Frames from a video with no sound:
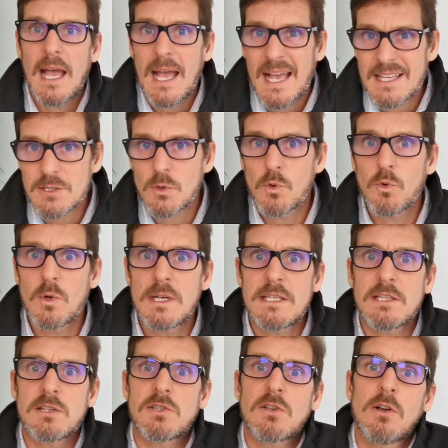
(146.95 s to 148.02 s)
As
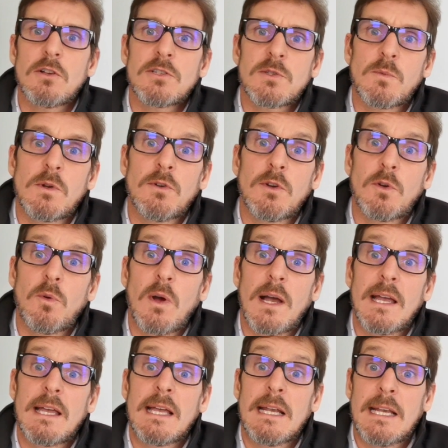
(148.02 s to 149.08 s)
always, SARS will
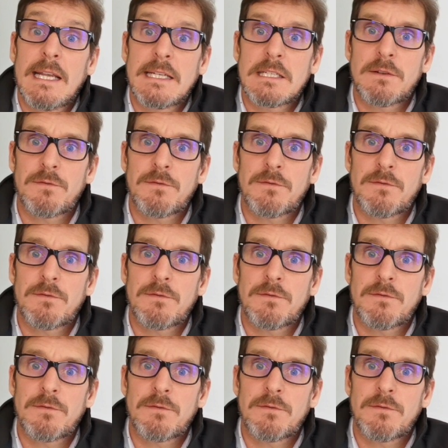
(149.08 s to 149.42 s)
require a letter